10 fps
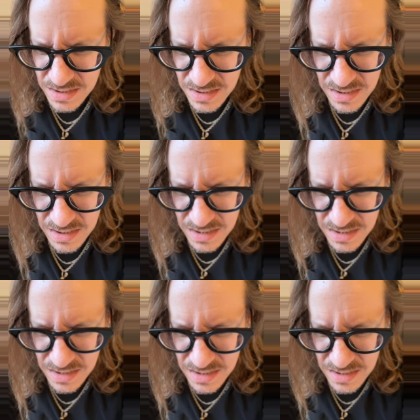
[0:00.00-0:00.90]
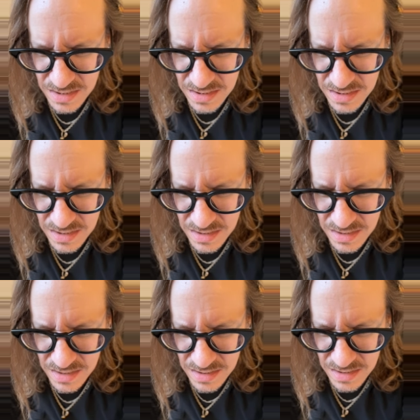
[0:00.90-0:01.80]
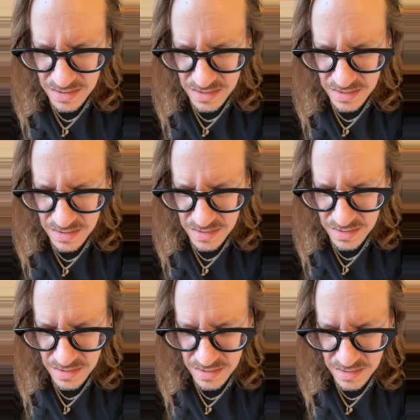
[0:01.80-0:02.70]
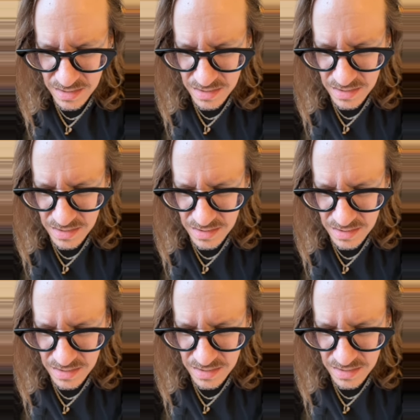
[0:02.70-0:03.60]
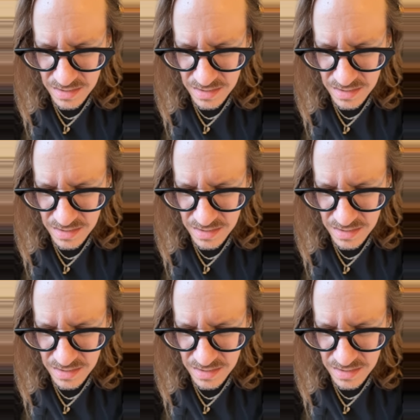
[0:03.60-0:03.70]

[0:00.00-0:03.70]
Nobody speaks.